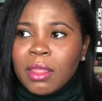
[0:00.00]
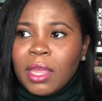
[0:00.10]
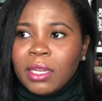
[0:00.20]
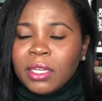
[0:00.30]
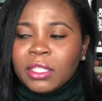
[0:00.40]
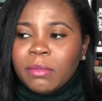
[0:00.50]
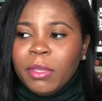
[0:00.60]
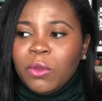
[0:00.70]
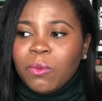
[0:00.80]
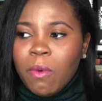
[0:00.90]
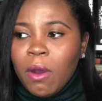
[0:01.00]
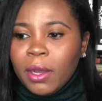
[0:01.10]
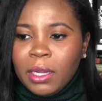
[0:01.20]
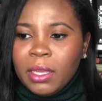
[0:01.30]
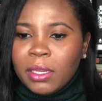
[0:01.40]
They look to be
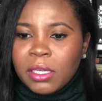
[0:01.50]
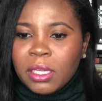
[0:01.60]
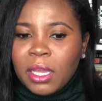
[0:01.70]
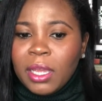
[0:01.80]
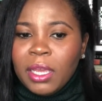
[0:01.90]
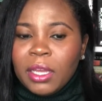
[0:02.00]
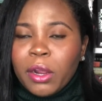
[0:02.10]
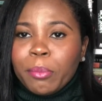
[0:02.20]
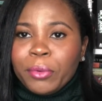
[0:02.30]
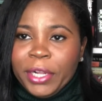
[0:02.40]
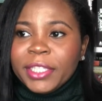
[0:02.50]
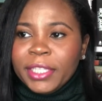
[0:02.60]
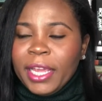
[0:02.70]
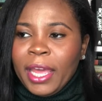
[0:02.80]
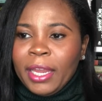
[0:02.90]
wanted and
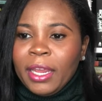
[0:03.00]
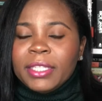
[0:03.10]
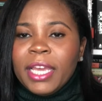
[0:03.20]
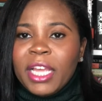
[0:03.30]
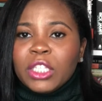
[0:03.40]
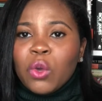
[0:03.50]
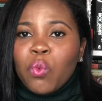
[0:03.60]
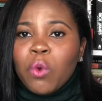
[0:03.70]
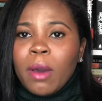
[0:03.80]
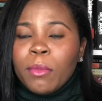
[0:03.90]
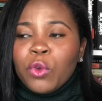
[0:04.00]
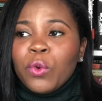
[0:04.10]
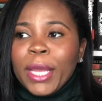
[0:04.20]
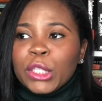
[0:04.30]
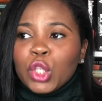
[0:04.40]
appreciated. It takes a woman
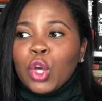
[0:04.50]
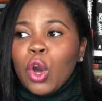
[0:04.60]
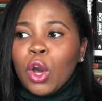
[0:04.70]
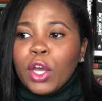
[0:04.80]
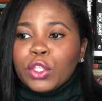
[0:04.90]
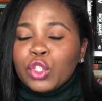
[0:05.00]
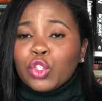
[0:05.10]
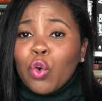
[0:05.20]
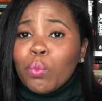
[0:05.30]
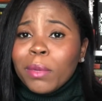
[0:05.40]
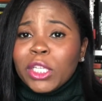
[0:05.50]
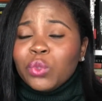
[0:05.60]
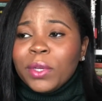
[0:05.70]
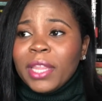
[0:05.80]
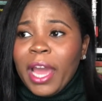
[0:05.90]
who has gone so
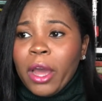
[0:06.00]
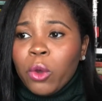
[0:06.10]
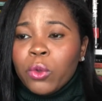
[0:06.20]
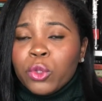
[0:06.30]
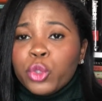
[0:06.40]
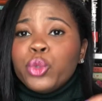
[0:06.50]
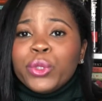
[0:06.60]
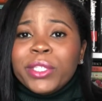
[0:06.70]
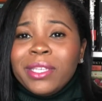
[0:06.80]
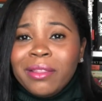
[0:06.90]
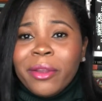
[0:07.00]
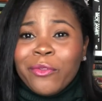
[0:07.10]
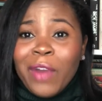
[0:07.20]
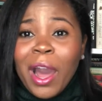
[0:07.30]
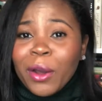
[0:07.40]
much without to see their
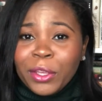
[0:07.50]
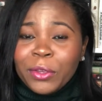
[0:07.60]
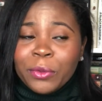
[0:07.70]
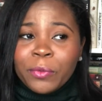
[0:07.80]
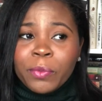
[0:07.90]
value.